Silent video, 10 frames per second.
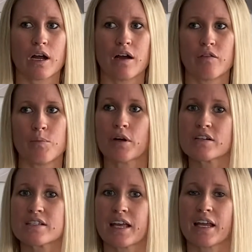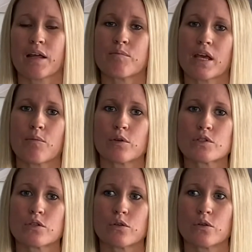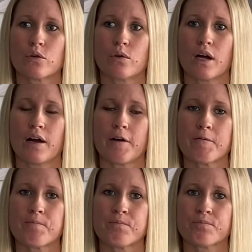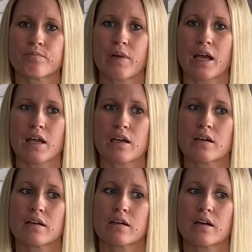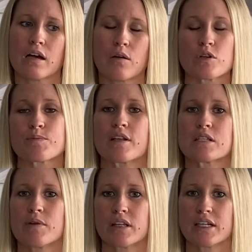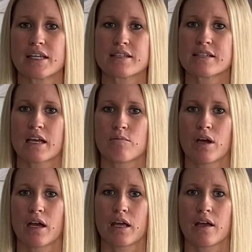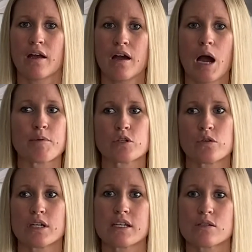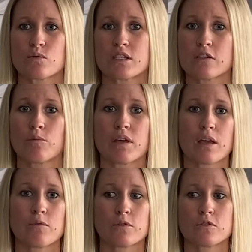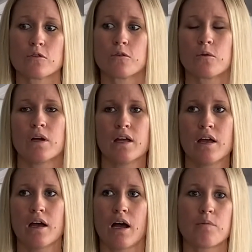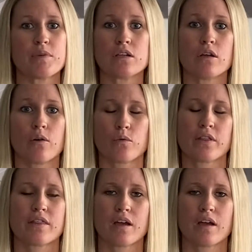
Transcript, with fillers: of a person and be able to, um, my uh, responsibilities and my opportunities would still be able to uh, be known within the